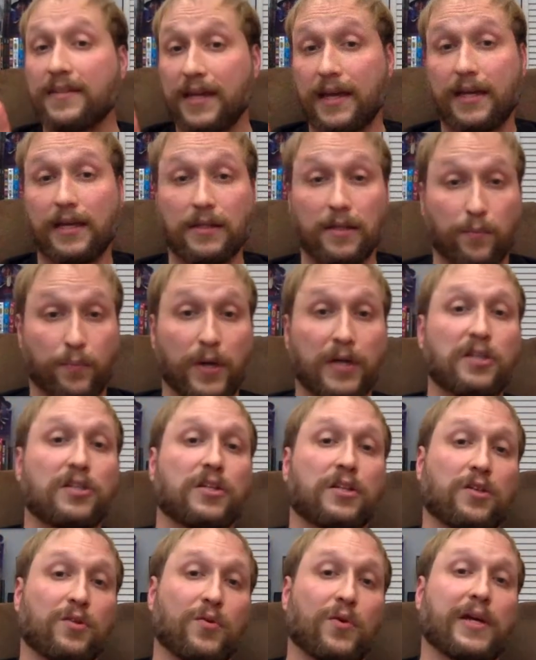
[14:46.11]
taking the
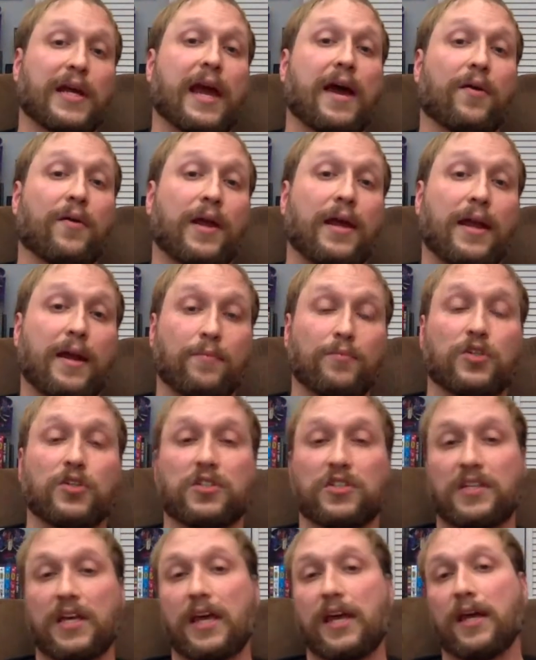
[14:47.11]
budget into account and I'm
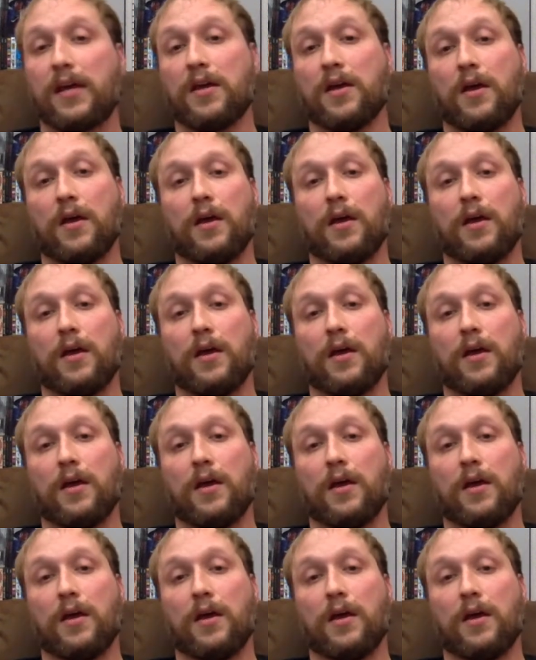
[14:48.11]
just saying,